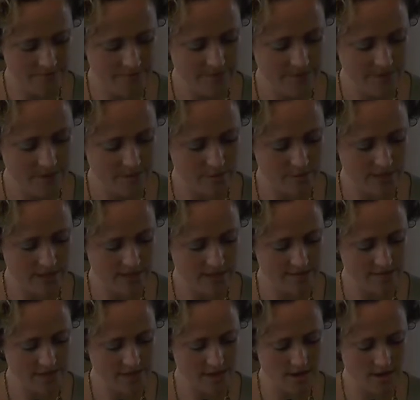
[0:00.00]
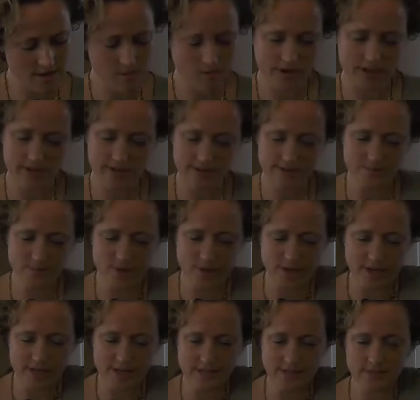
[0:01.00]
that we lived there, we
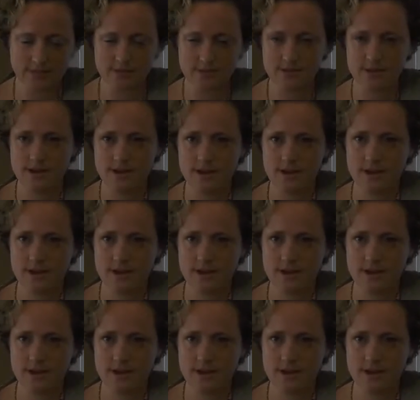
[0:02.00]
experienced